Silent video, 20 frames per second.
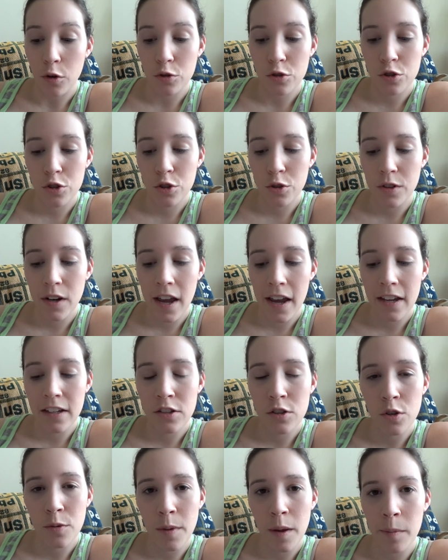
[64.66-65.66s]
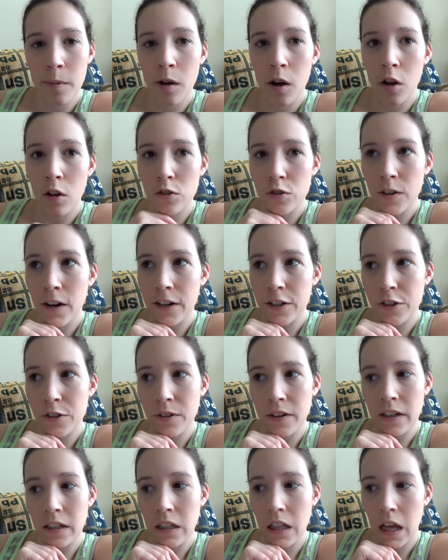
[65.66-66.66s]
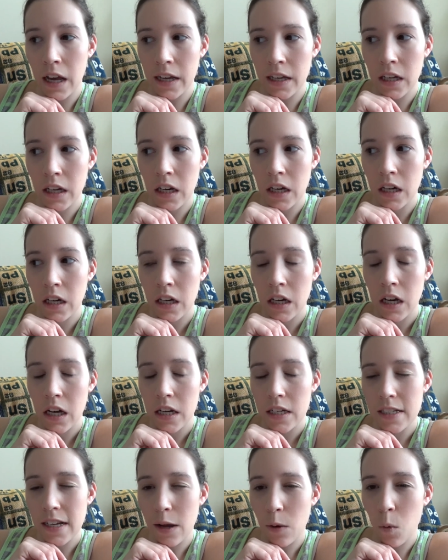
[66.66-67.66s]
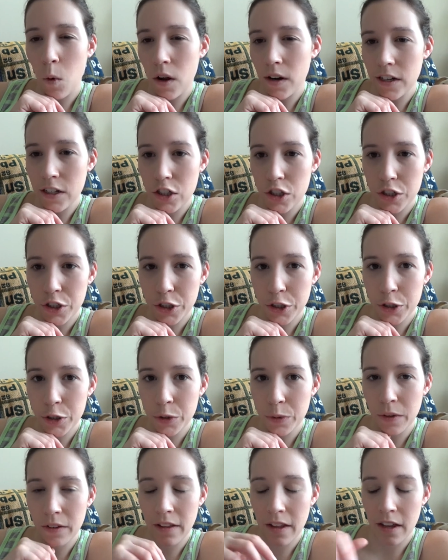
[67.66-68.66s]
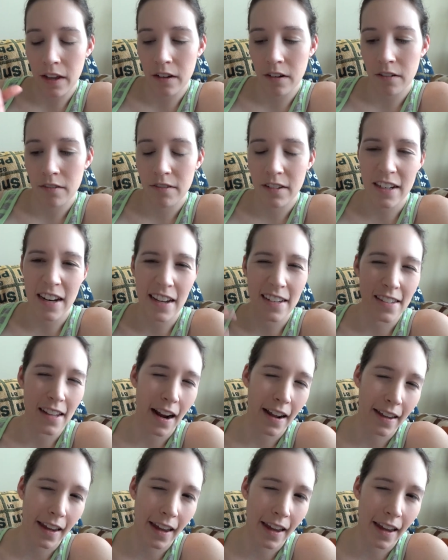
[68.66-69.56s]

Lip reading: those 2 days, so maybe I'll try doing like day one and two, and then the days that I